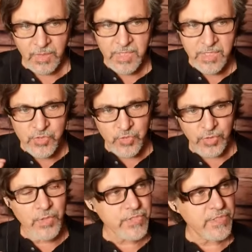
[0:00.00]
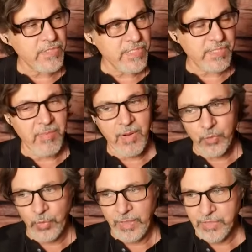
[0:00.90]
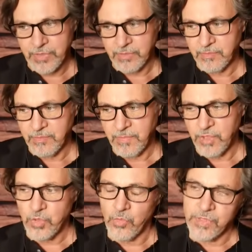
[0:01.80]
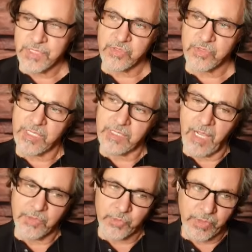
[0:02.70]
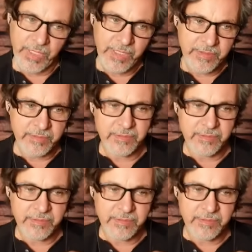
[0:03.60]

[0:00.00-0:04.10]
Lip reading: So the question is just about creation. It always says, okay, God created